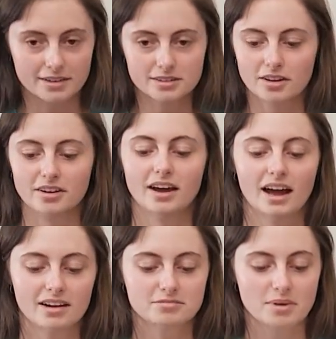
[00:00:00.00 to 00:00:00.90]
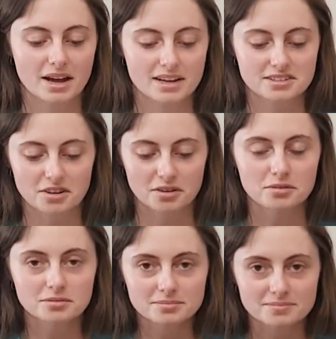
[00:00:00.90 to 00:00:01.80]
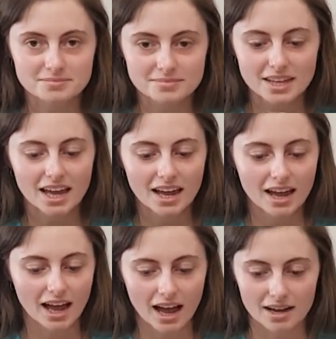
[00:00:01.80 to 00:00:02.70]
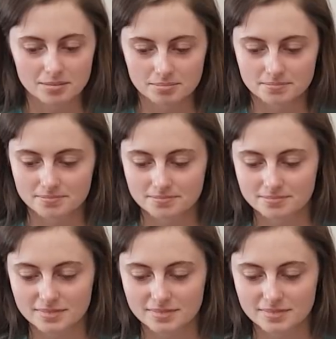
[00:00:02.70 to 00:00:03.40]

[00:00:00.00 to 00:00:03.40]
So I have my circle. It